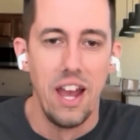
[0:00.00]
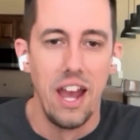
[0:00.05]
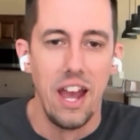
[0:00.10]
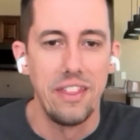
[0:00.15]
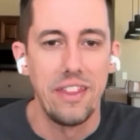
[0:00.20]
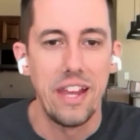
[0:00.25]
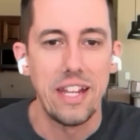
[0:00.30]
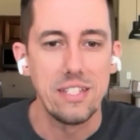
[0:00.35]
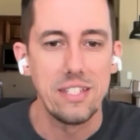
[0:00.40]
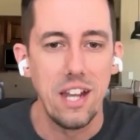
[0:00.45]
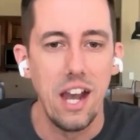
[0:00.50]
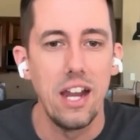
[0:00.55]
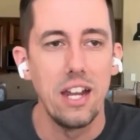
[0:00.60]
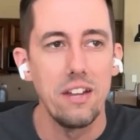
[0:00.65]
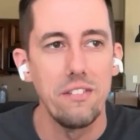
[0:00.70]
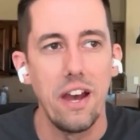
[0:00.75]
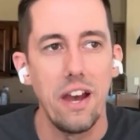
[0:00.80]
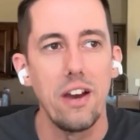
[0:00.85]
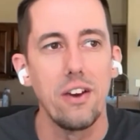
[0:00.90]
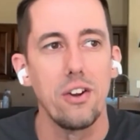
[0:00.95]
And that's kind
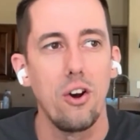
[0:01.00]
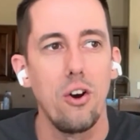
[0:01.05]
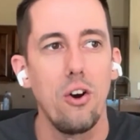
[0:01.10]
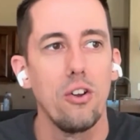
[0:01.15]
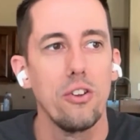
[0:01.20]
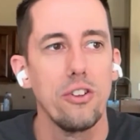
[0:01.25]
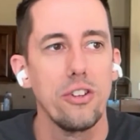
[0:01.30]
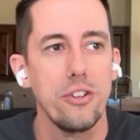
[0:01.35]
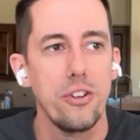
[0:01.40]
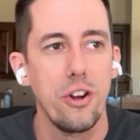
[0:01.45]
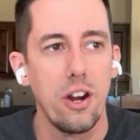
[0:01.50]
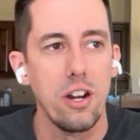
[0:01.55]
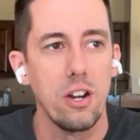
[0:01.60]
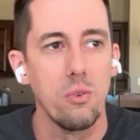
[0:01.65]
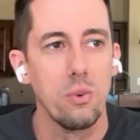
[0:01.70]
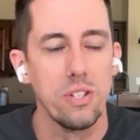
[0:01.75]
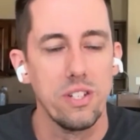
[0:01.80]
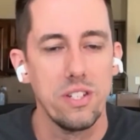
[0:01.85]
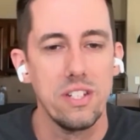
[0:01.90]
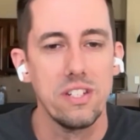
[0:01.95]
of how it all
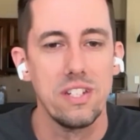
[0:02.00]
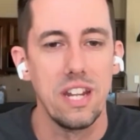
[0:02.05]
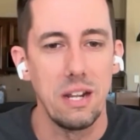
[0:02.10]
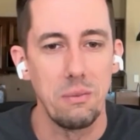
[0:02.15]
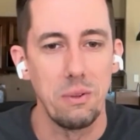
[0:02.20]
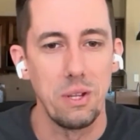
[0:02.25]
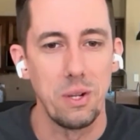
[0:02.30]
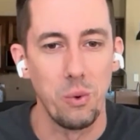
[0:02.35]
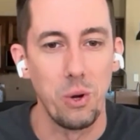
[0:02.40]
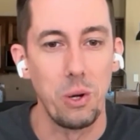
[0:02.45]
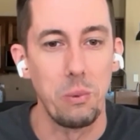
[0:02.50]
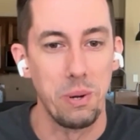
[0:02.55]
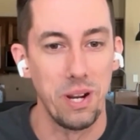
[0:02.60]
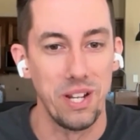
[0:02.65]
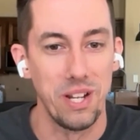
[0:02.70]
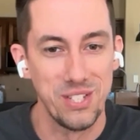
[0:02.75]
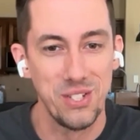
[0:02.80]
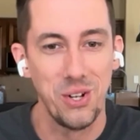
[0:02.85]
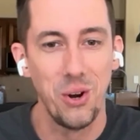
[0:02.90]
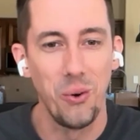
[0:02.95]
started, was disabling
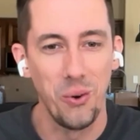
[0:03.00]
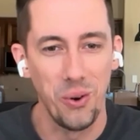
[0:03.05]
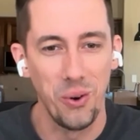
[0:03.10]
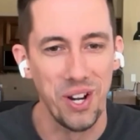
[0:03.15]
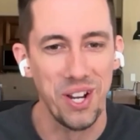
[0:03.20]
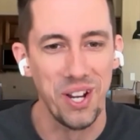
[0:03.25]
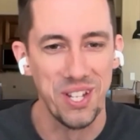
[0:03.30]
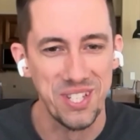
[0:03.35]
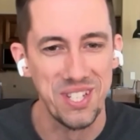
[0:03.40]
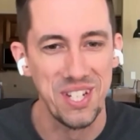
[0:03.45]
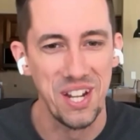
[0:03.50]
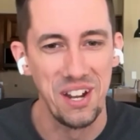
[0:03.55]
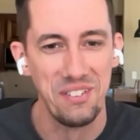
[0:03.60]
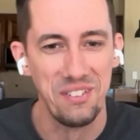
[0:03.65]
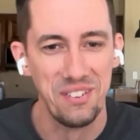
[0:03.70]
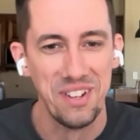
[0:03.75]
WordPress core stuff.